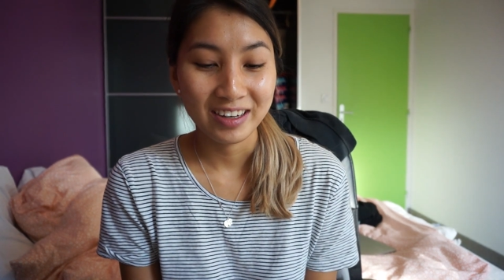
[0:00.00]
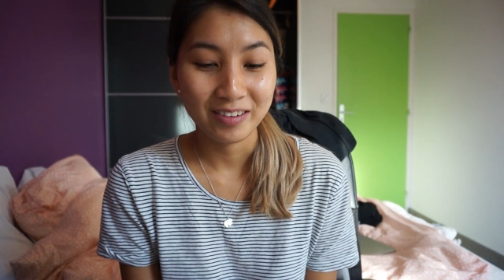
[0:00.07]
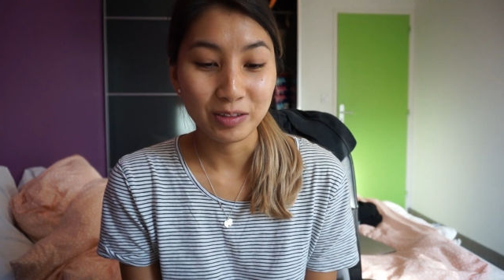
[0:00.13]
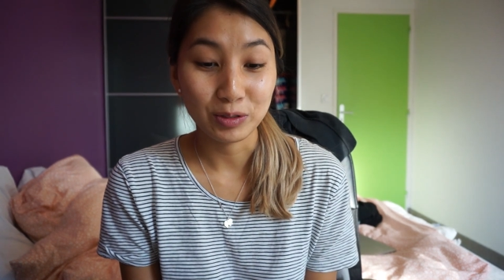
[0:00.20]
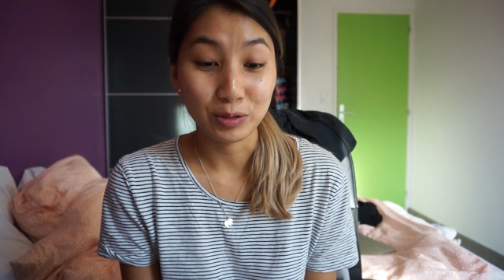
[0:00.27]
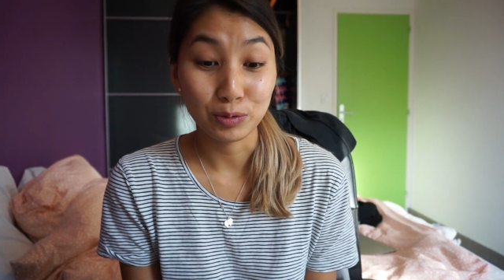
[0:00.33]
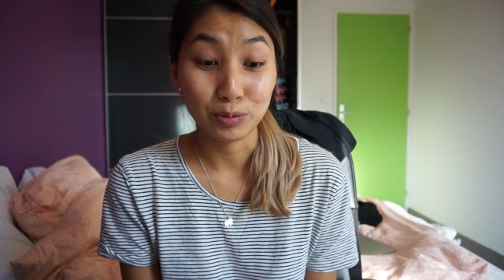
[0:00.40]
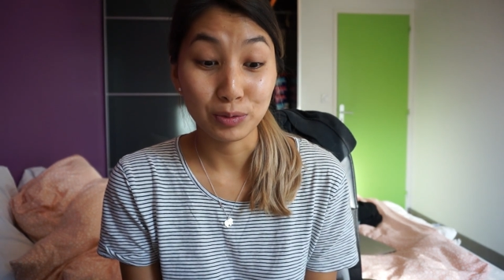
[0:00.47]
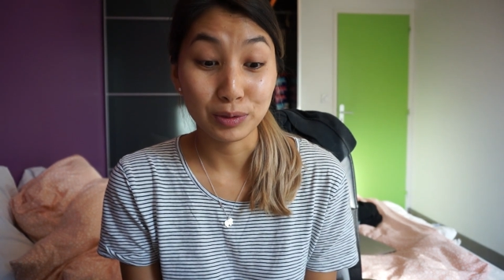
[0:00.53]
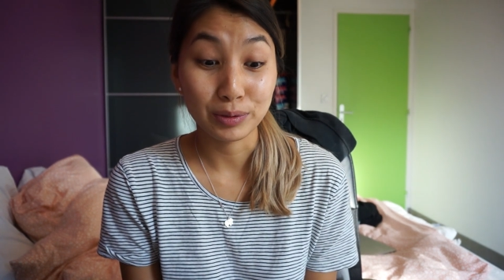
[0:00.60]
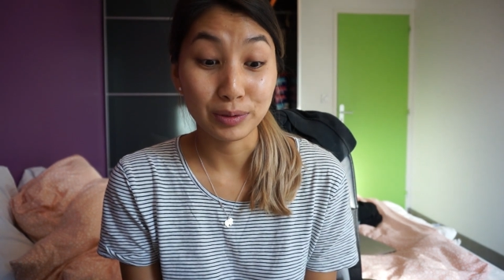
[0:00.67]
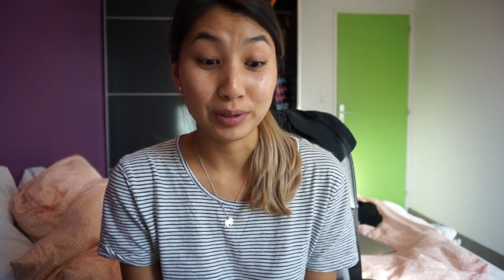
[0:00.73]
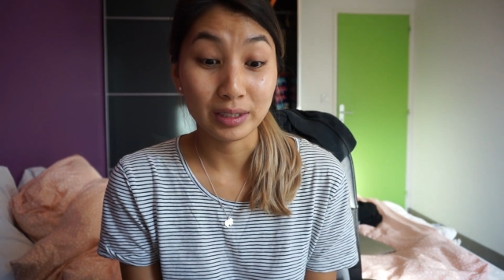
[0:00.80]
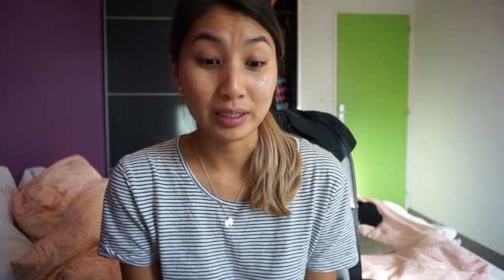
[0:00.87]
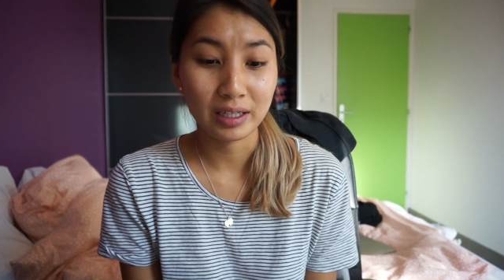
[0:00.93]
which was really,
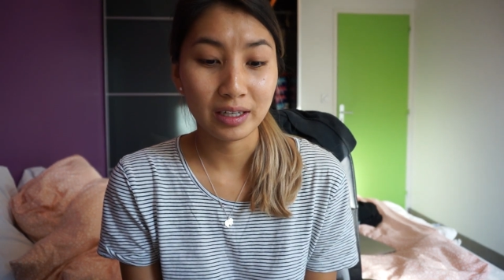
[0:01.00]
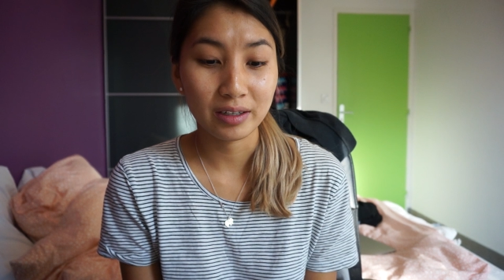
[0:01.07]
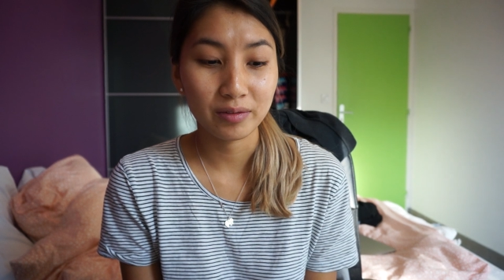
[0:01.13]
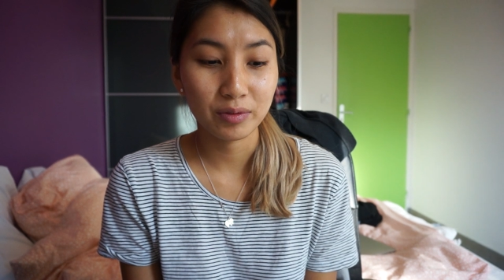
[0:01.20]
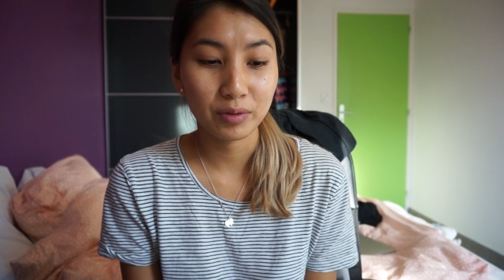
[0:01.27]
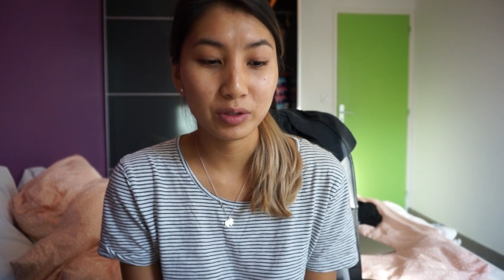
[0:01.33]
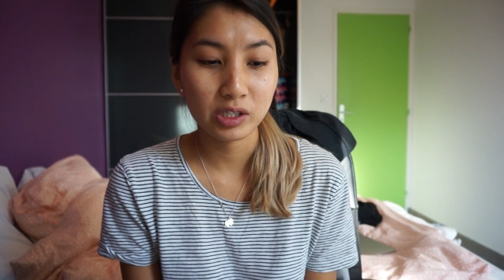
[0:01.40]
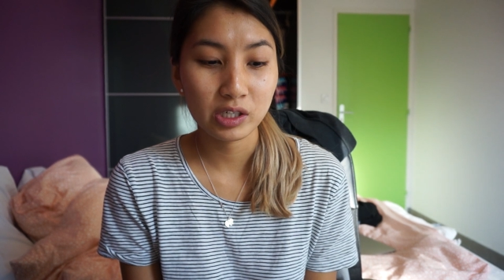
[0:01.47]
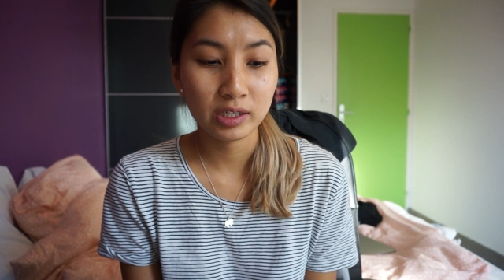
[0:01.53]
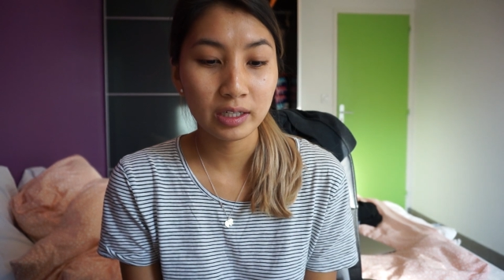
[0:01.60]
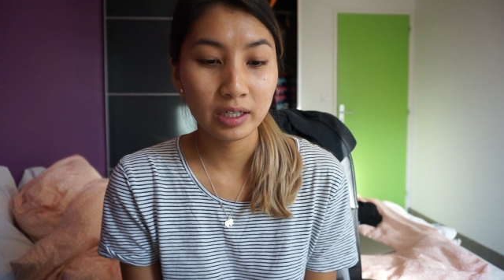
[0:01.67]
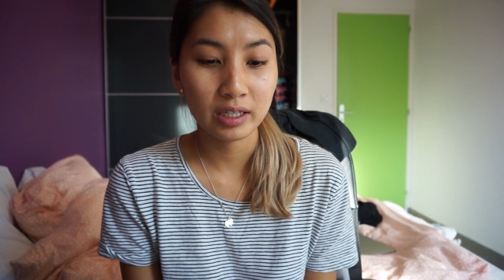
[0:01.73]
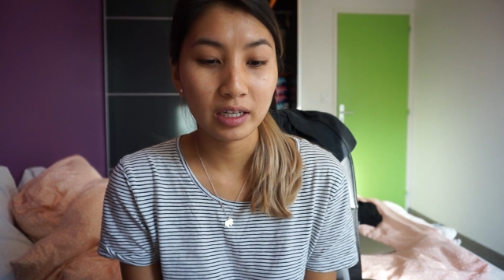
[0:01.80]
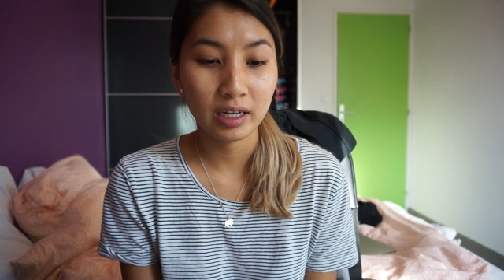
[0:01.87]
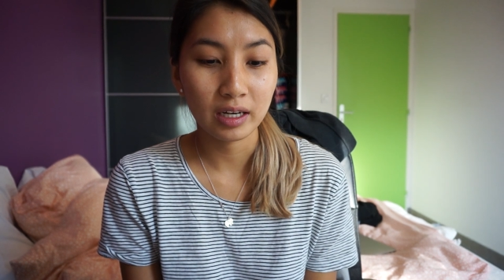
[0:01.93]
really
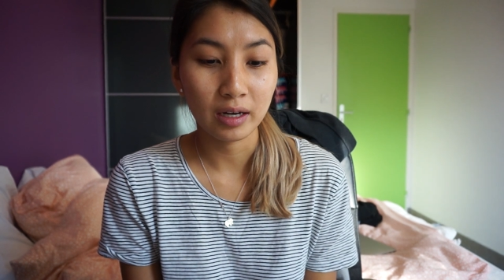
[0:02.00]
unfortunate.